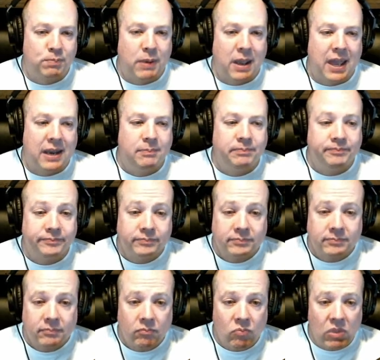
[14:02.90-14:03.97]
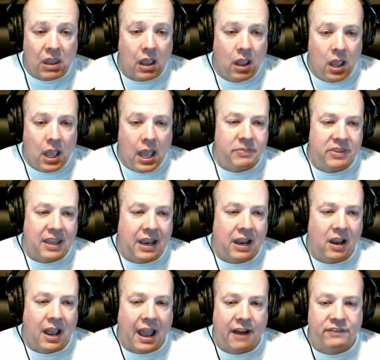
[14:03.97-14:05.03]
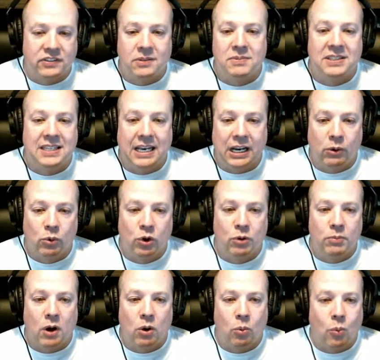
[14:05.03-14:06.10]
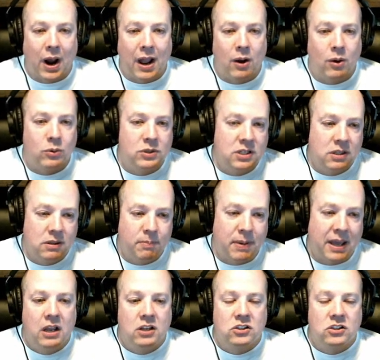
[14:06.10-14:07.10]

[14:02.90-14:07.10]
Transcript: bed. They have some sitting room around the bed.